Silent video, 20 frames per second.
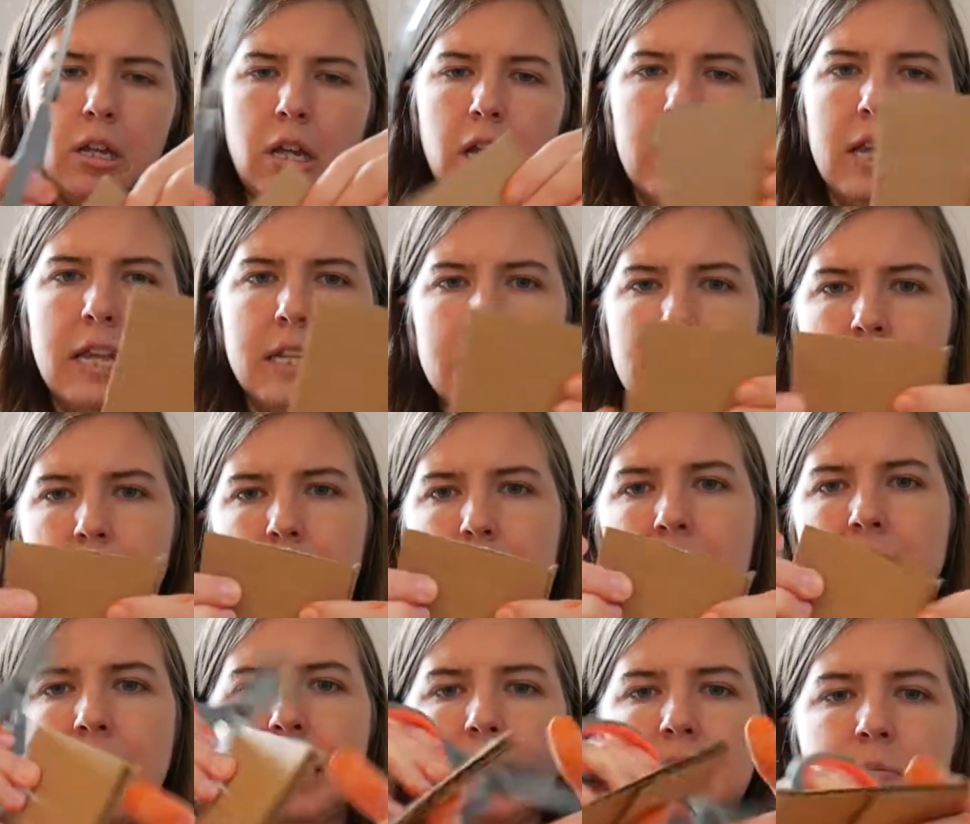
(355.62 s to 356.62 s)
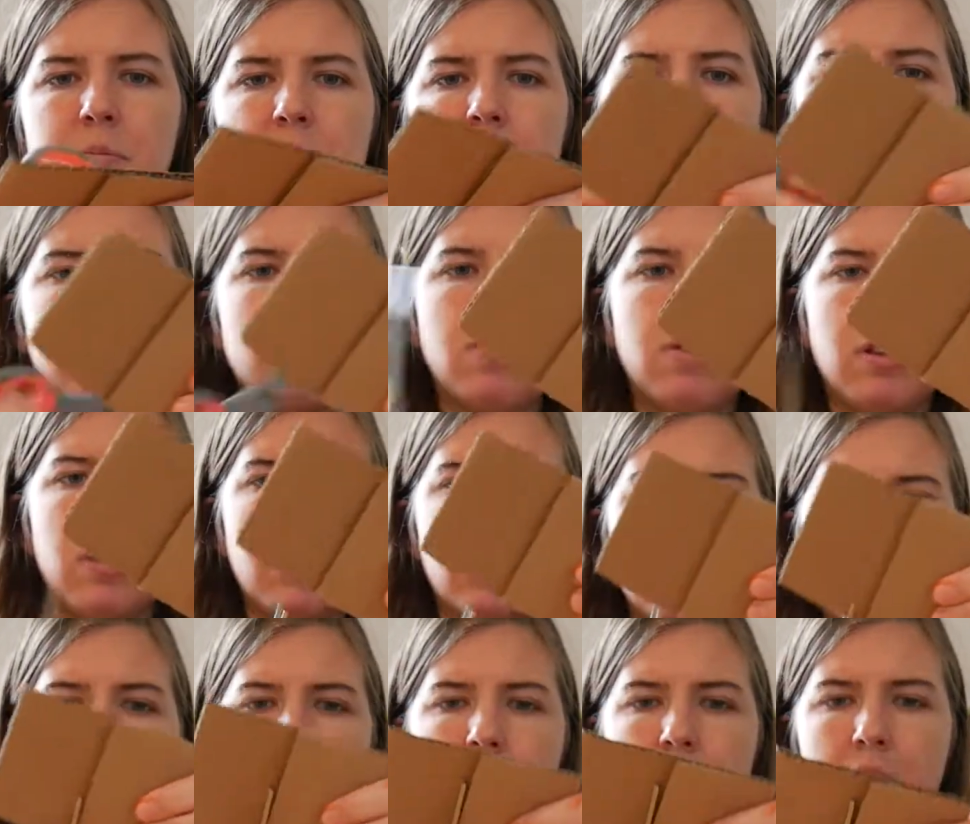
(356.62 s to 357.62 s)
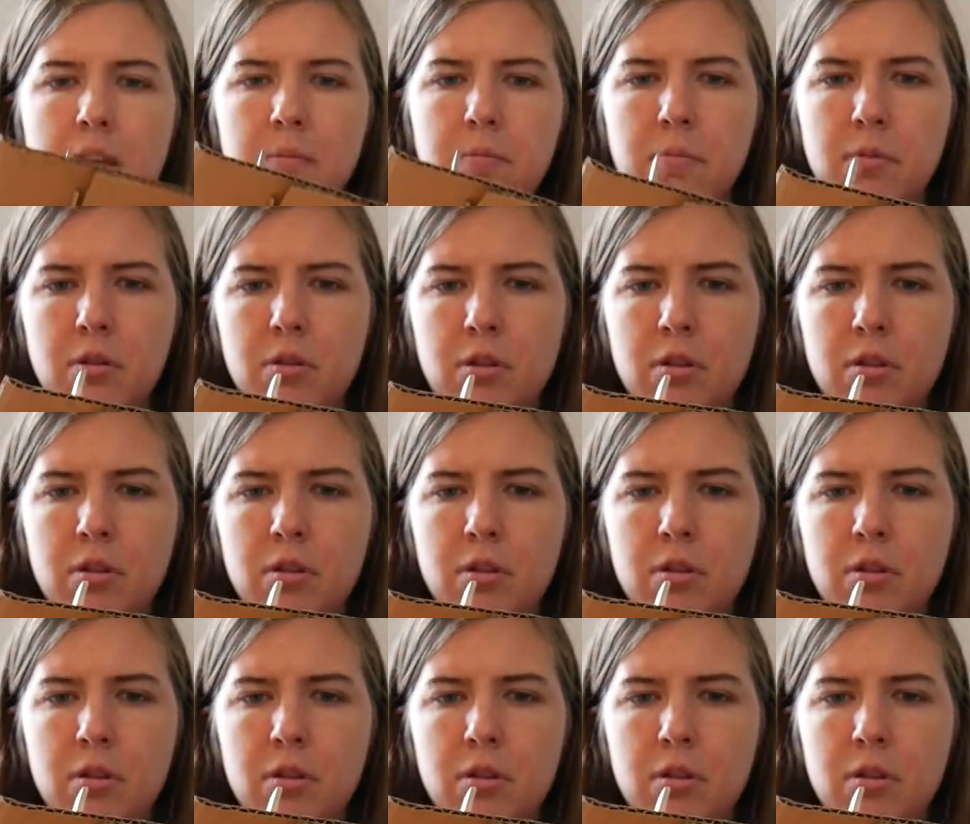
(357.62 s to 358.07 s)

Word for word: against my next piece so that they're the same.